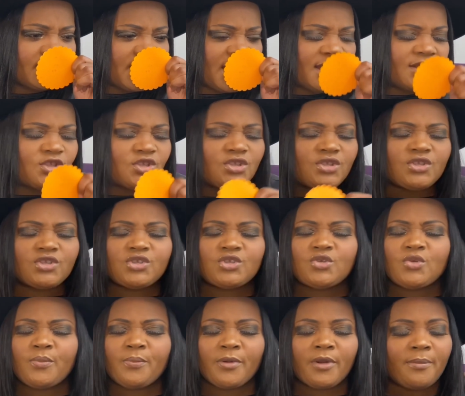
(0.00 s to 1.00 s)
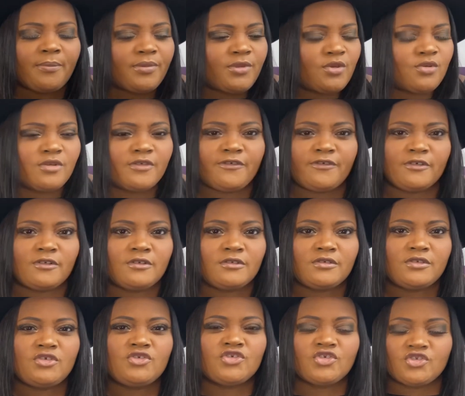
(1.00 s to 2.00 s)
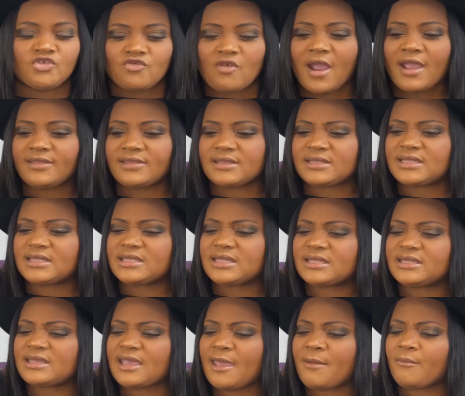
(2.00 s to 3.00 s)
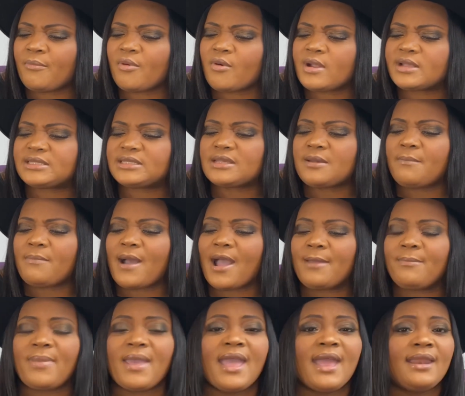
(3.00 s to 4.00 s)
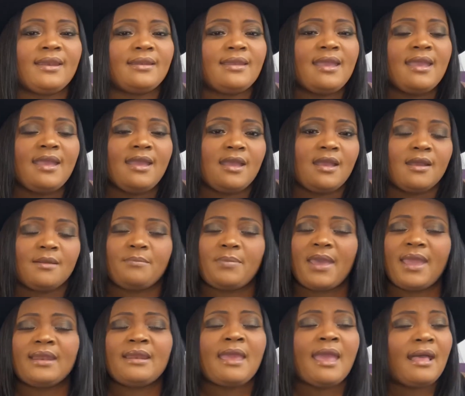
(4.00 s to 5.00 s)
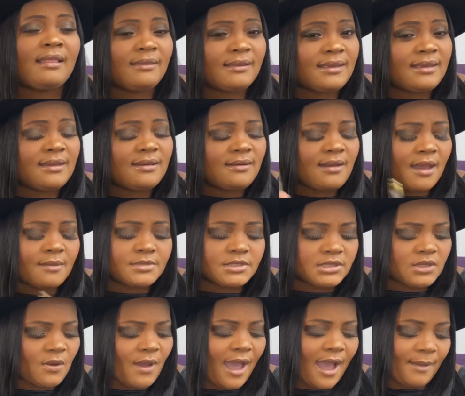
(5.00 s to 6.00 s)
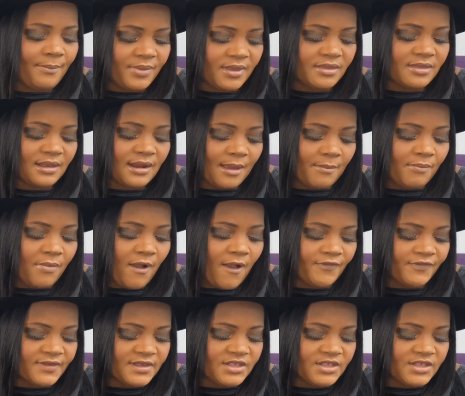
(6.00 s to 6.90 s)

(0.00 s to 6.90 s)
It's super beautiful. You should try this. This is Impressa by Pen Penhaligon. I'm so happy that I bought